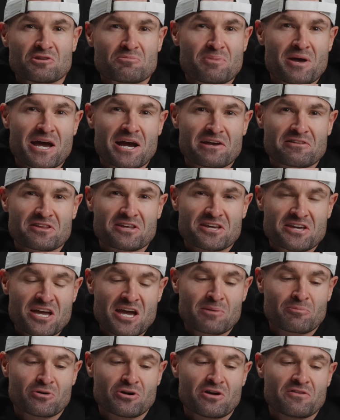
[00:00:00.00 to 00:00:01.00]
the back of the
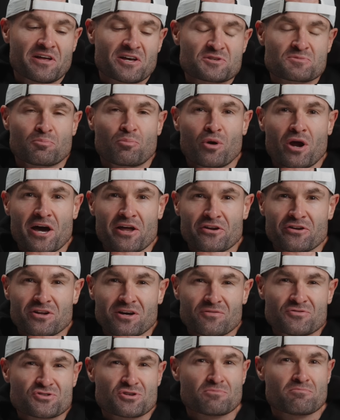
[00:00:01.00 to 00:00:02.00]
camera that's bright
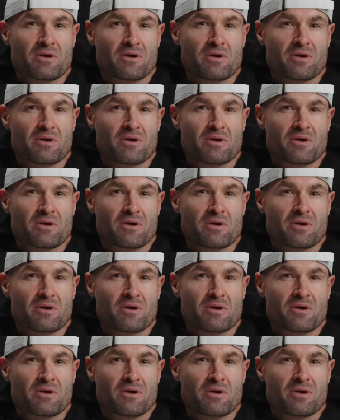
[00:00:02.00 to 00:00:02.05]
enough to